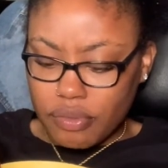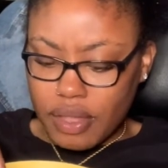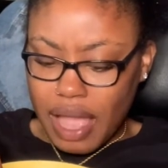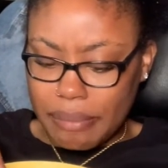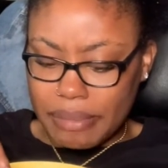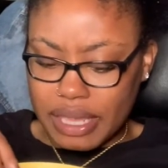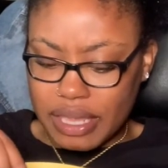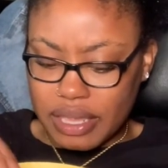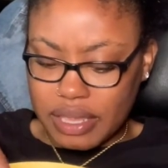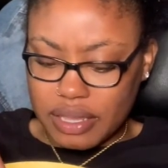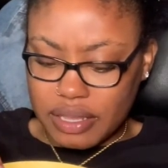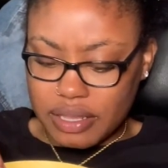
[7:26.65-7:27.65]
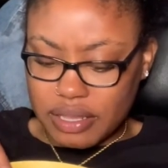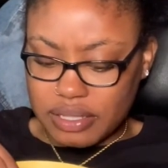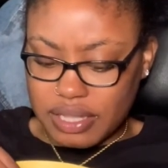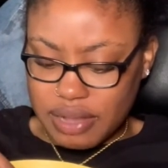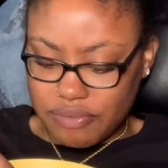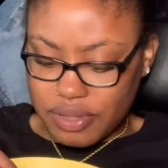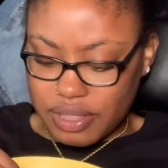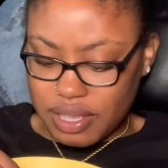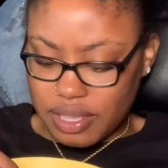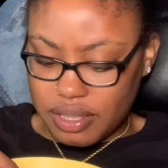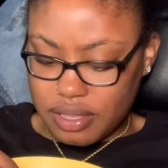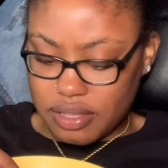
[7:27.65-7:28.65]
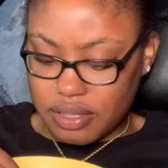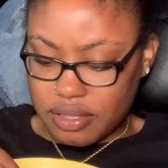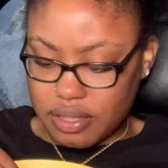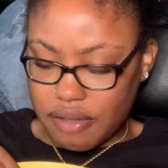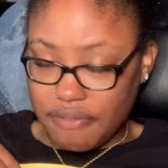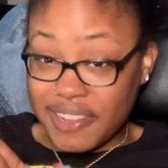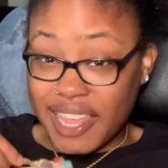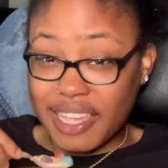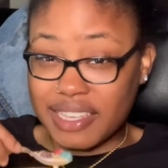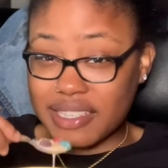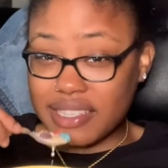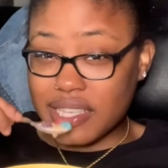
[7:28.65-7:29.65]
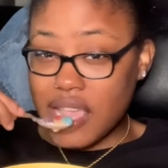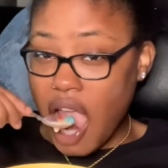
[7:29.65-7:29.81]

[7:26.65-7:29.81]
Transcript: I mean, is that really a flex?